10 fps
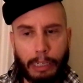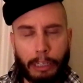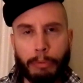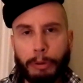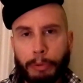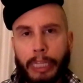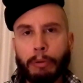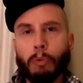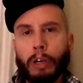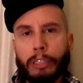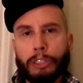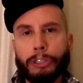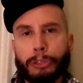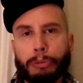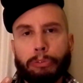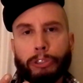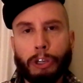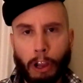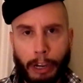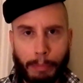no one really wants to
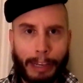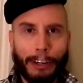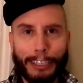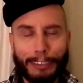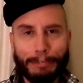talk about it.